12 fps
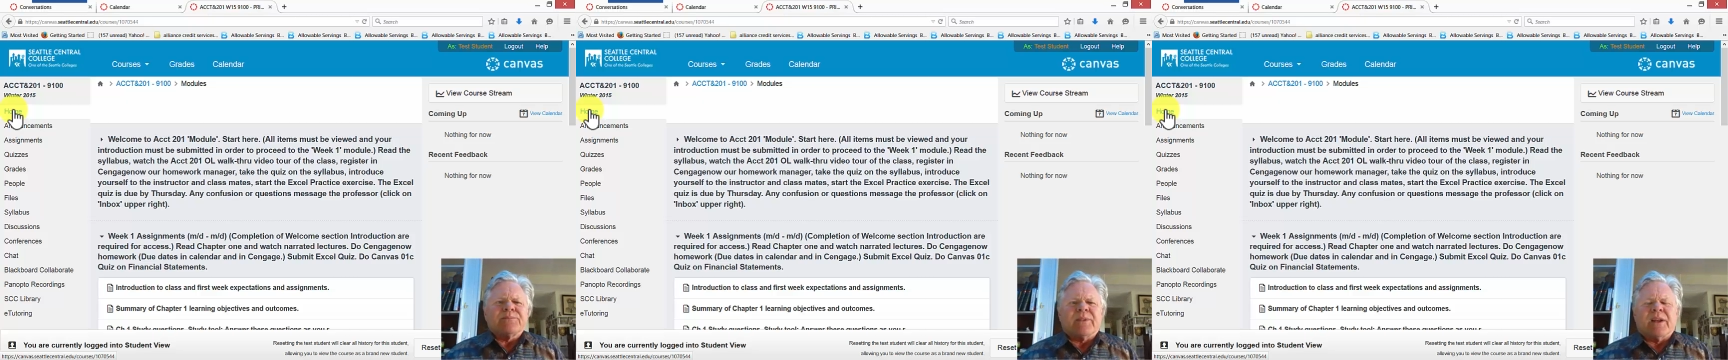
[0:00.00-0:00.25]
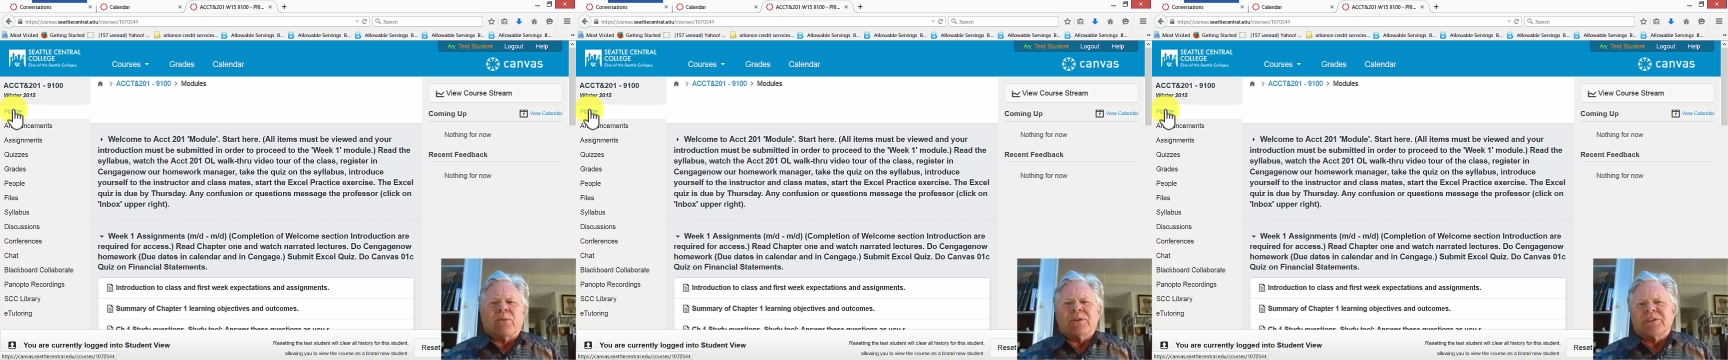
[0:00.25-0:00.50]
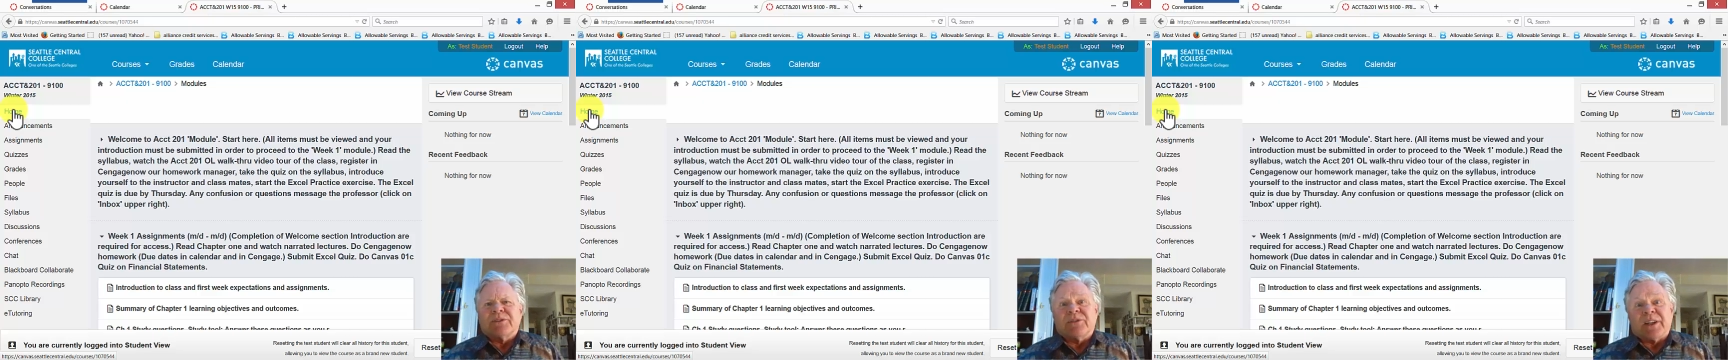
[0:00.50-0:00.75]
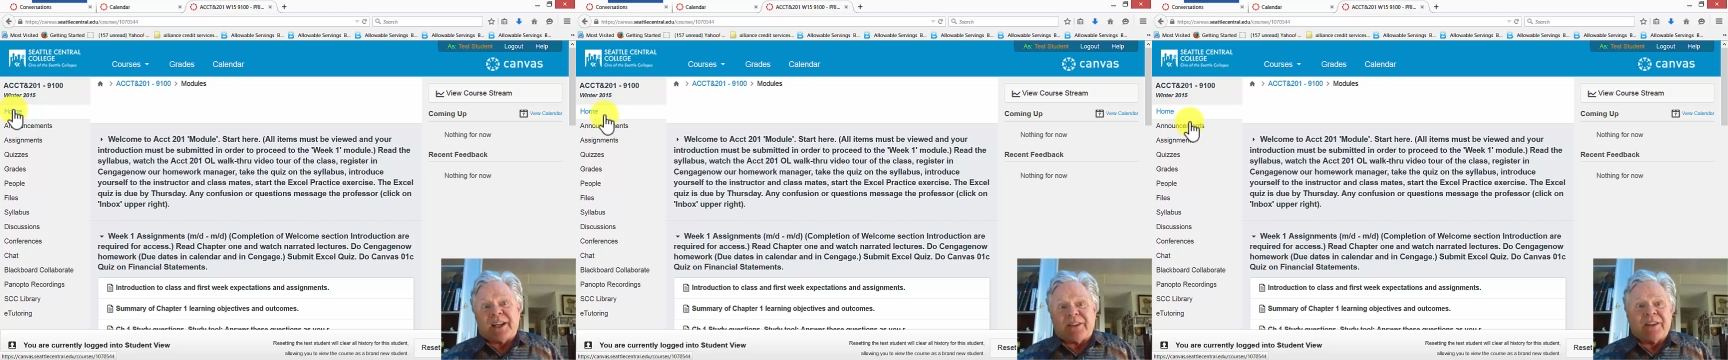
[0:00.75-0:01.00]
And once you've
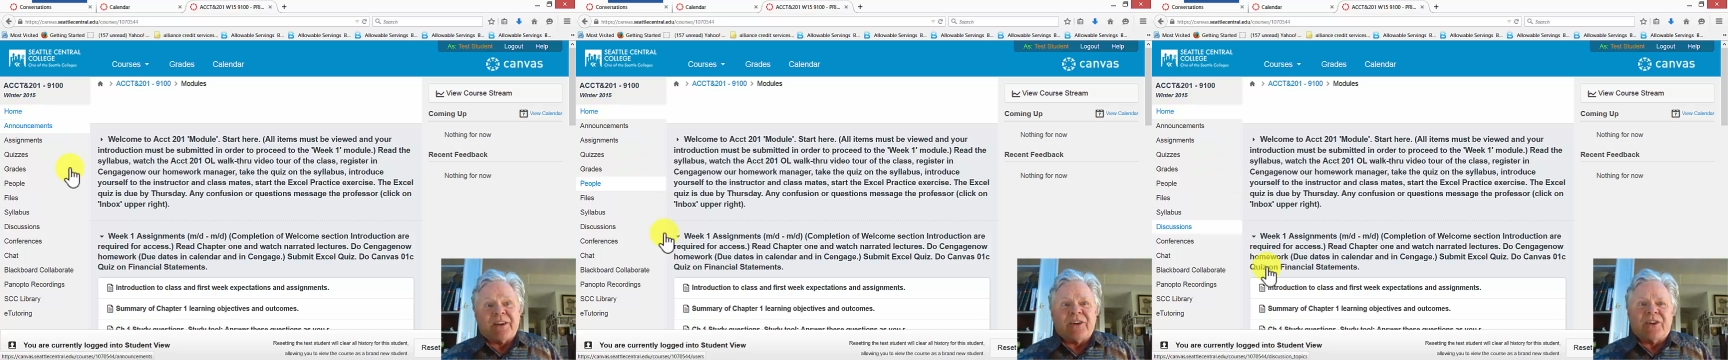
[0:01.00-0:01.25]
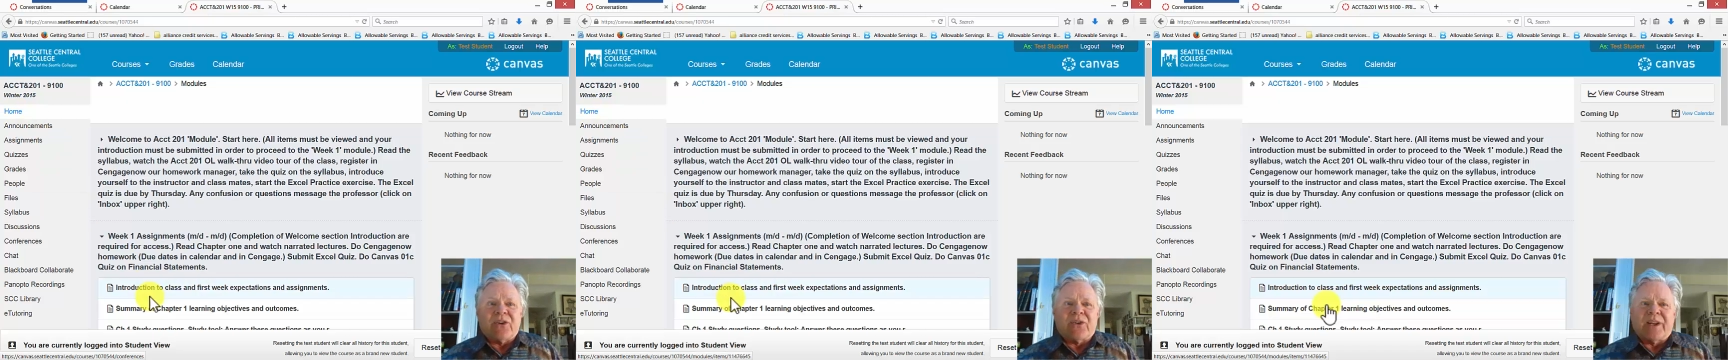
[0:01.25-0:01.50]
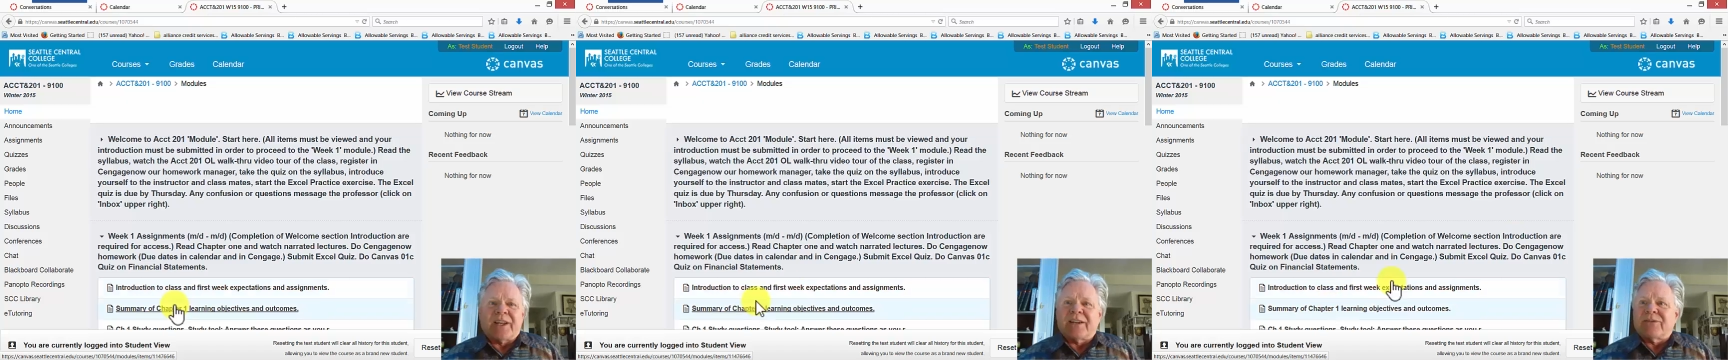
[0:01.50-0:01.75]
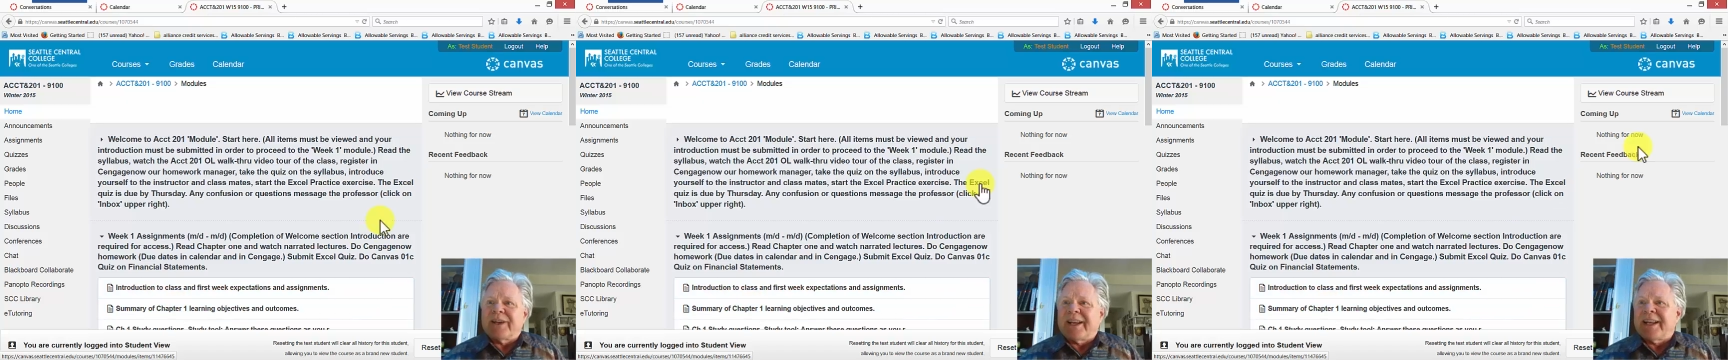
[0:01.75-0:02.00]
read it there, you don't need
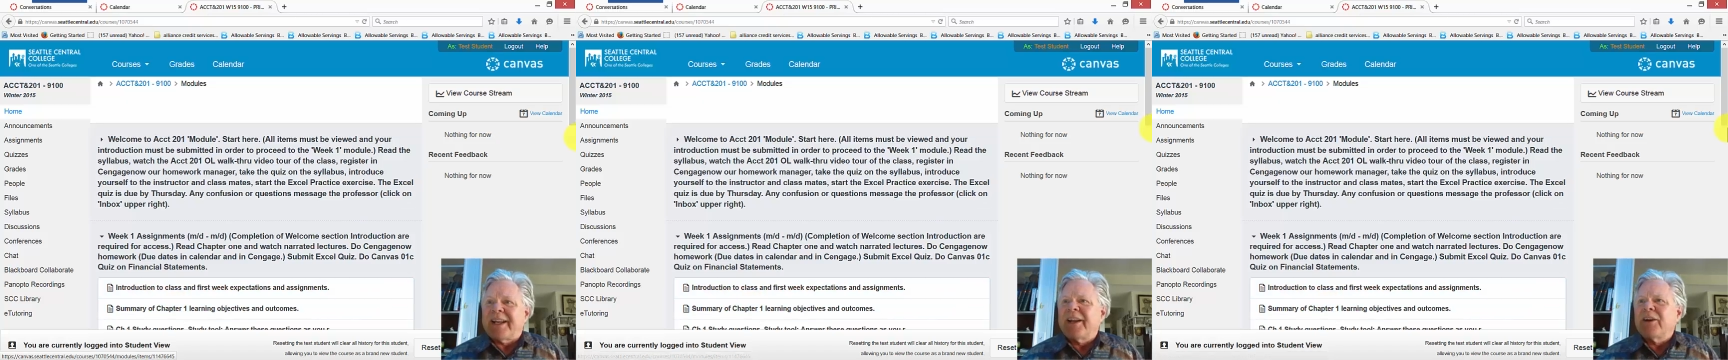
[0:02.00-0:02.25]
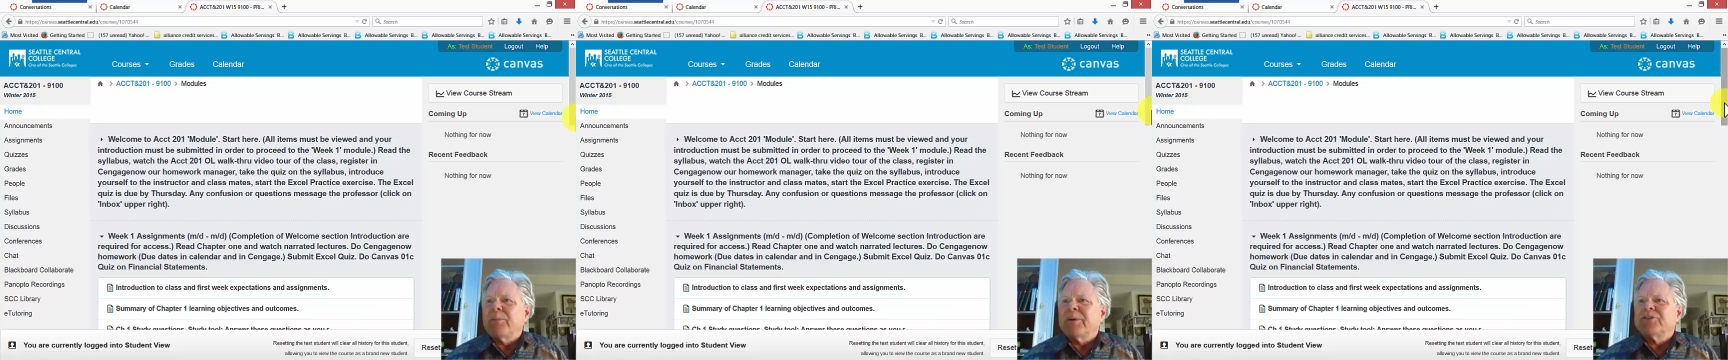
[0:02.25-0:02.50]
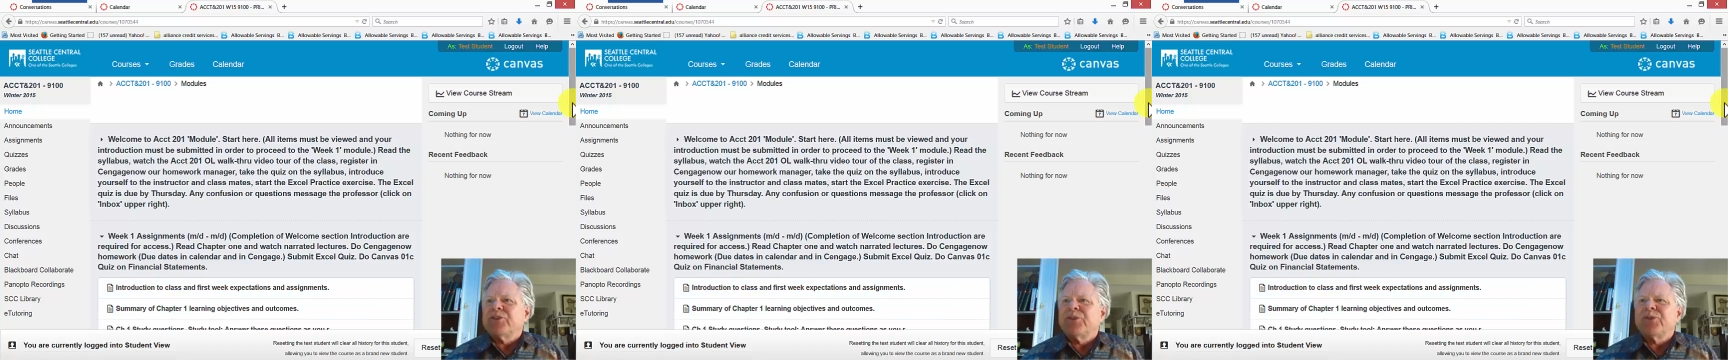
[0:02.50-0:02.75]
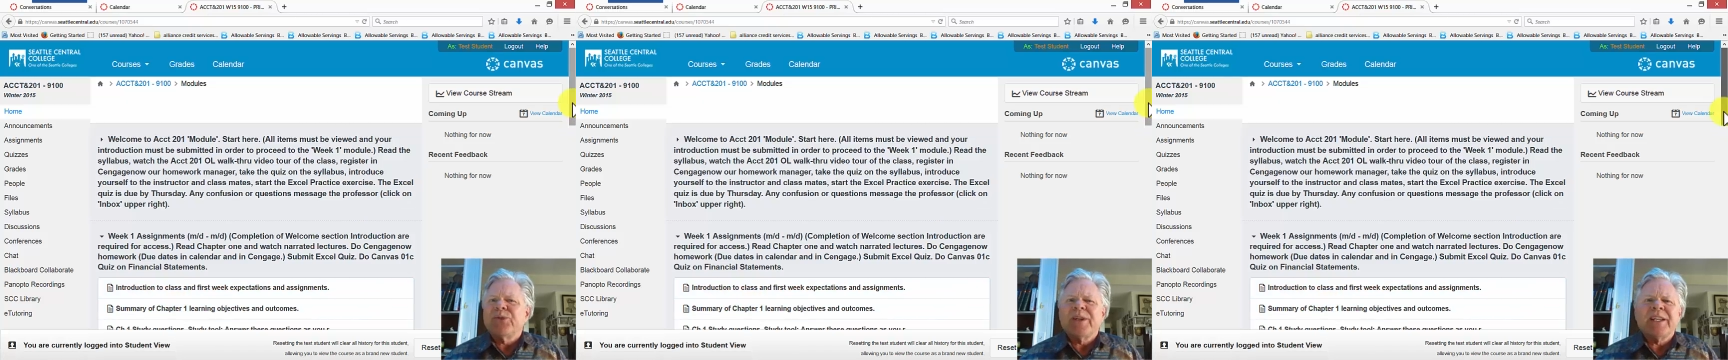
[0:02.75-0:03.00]
to read it here, but you
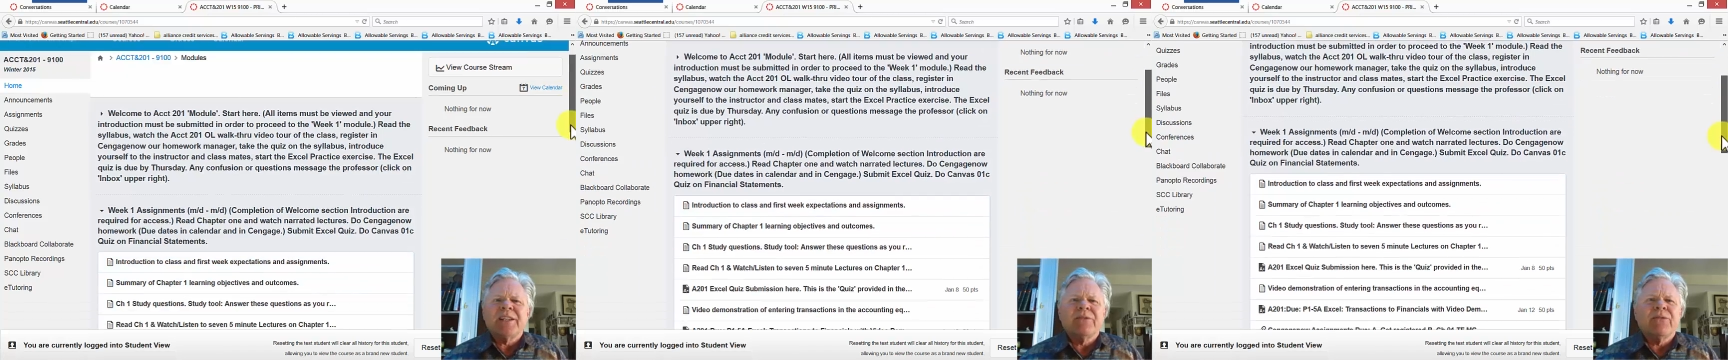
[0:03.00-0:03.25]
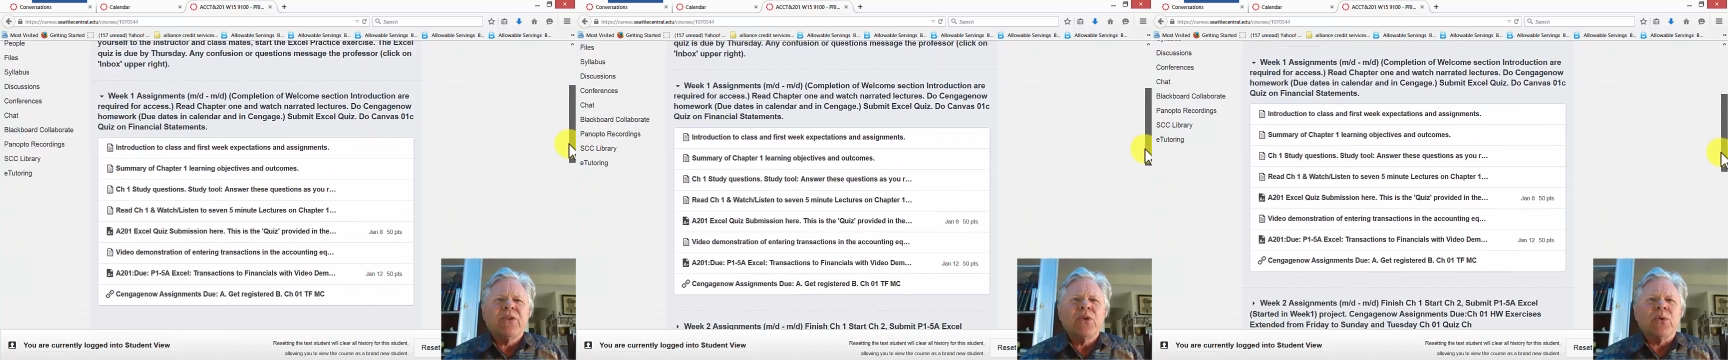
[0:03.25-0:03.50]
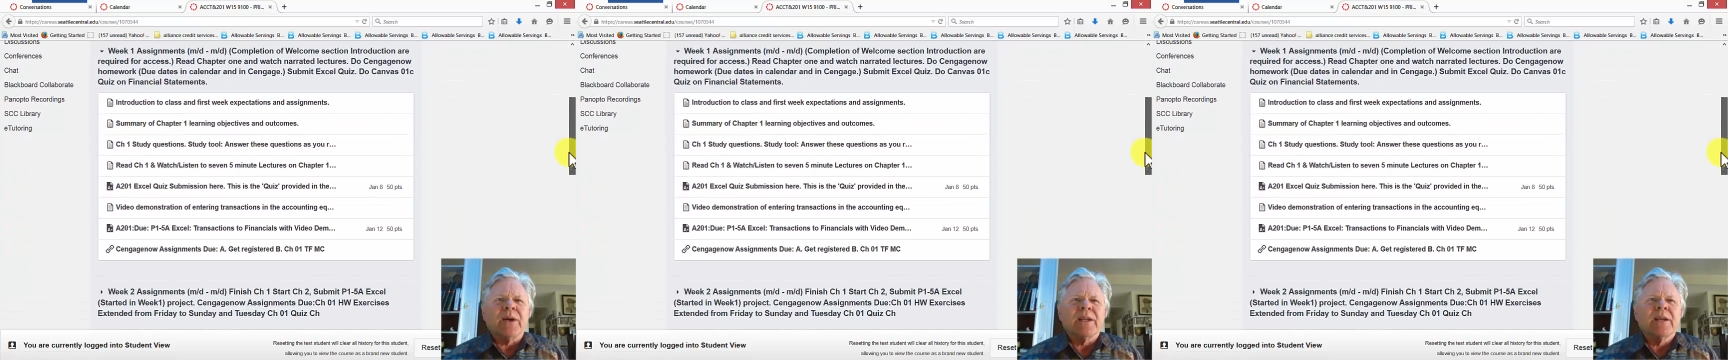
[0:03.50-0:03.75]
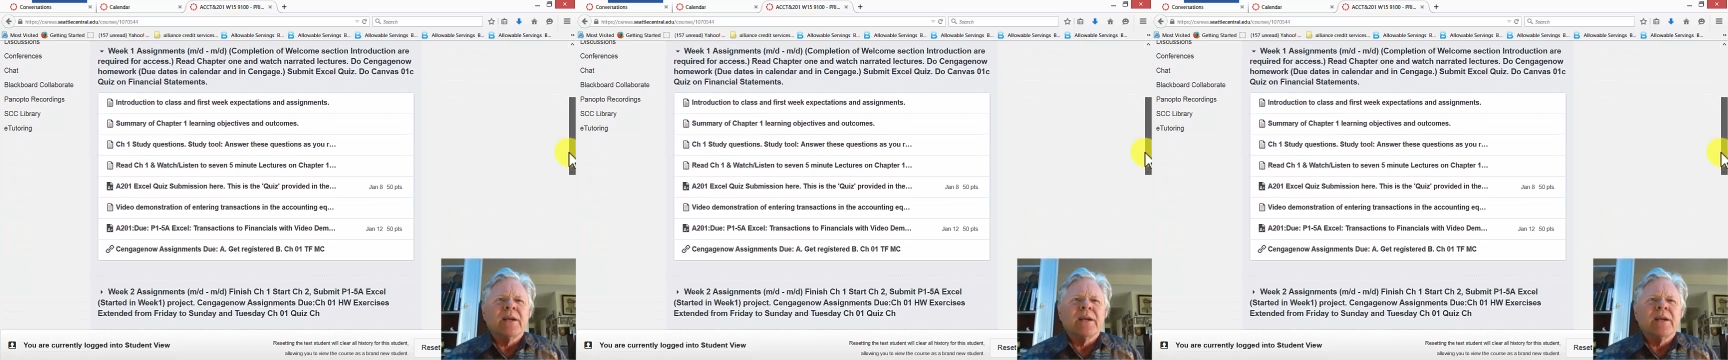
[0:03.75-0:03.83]
do need to view it,